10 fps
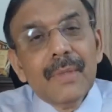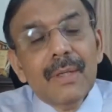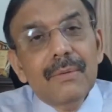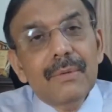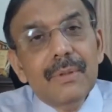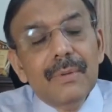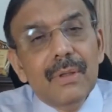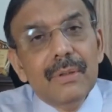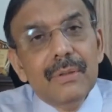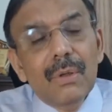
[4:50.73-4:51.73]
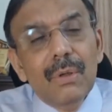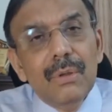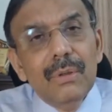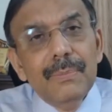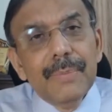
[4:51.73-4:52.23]
will in
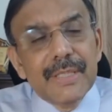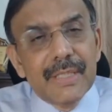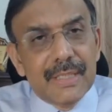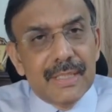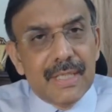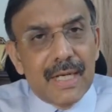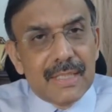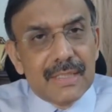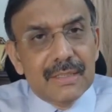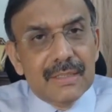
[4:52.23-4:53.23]
all patient interactions.